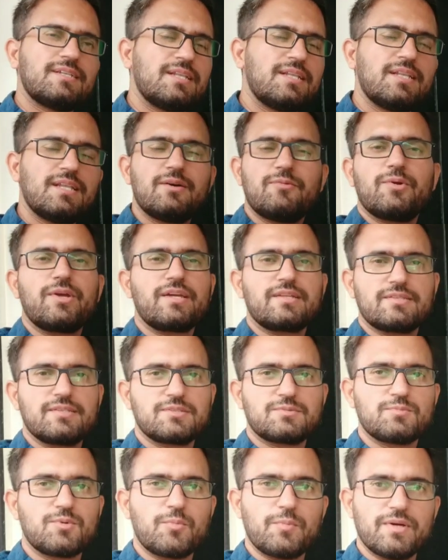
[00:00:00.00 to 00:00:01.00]
loving
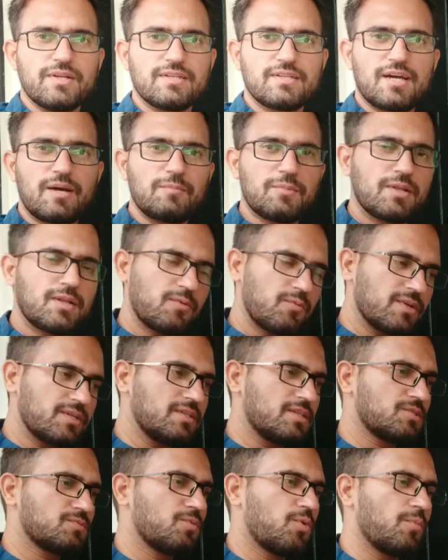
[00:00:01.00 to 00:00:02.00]
this moment. I'm loving
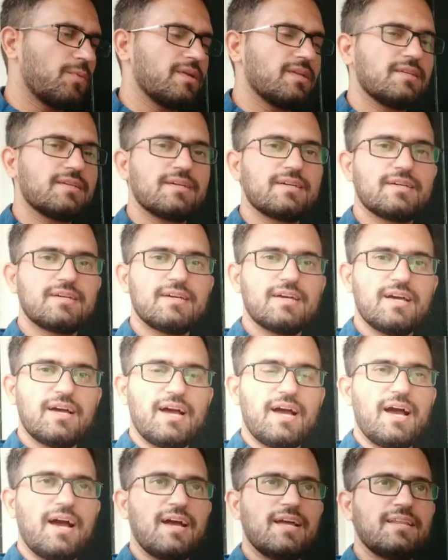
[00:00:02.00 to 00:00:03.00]
this moment.
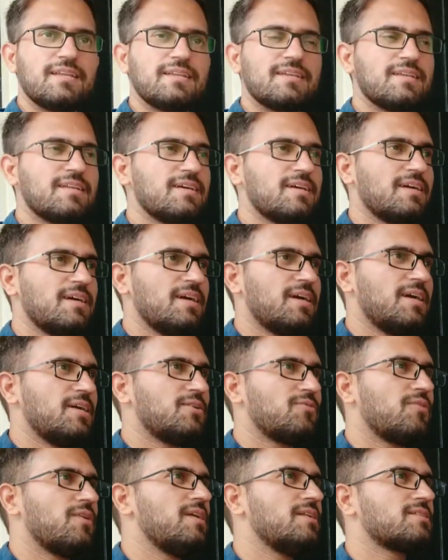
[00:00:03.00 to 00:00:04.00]

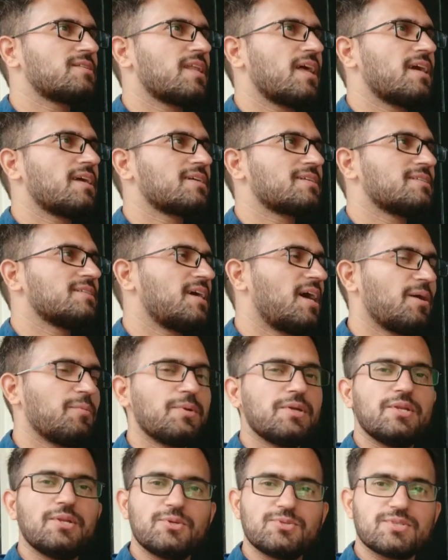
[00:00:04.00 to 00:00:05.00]
It feels like
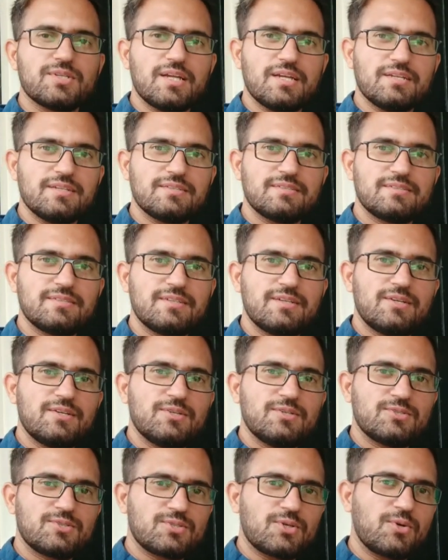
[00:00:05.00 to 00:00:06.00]
I'm in New
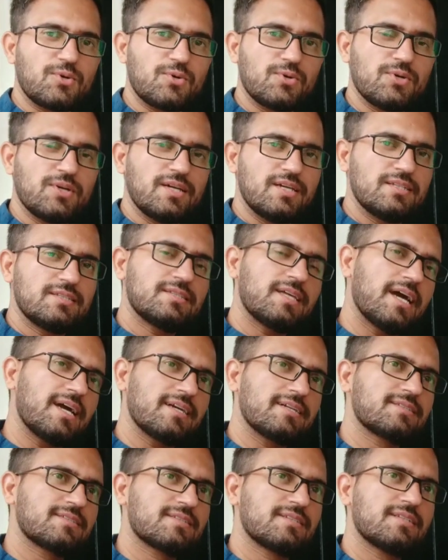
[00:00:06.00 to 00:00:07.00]
Zealand. So
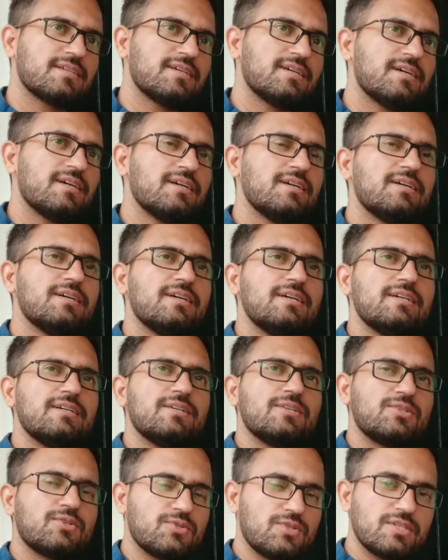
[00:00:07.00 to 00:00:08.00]
thanks
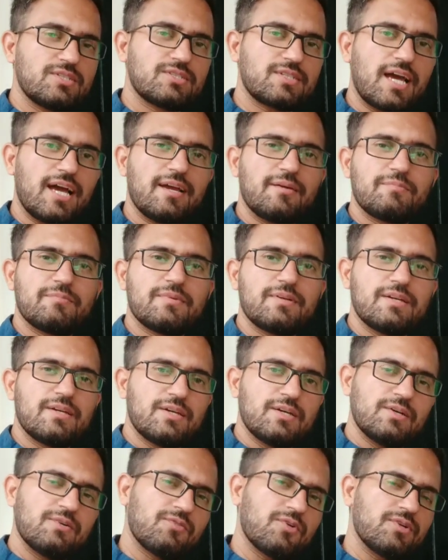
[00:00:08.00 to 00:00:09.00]
to this time
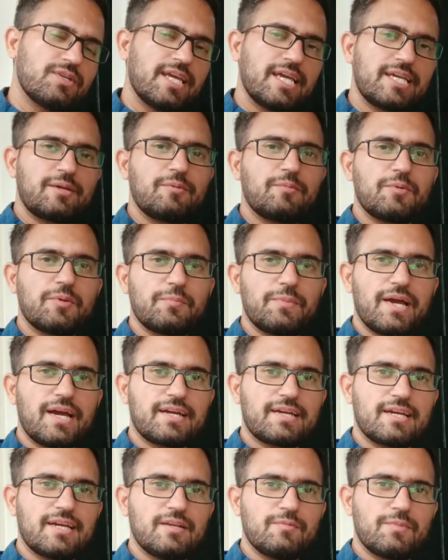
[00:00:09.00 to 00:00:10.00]
for taking me
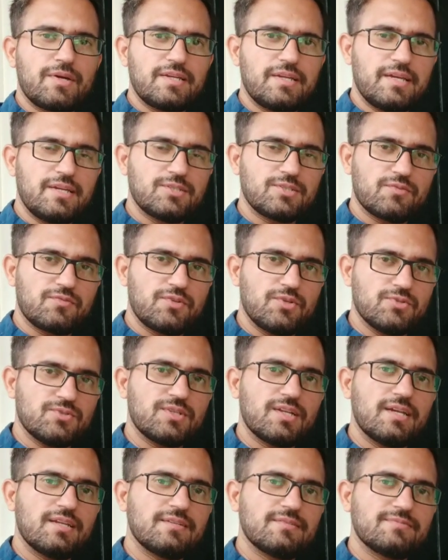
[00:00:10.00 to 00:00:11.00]
back in my days of New
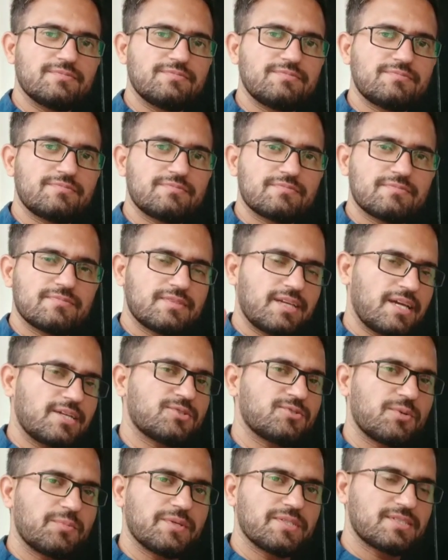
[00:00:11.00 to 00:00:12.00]
Zealand.
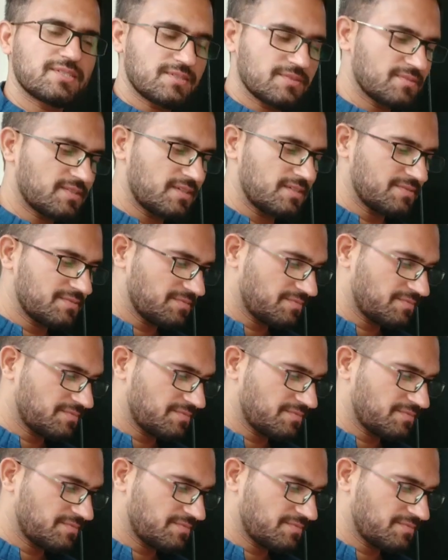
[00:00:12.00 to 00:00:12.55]
Thanks for this.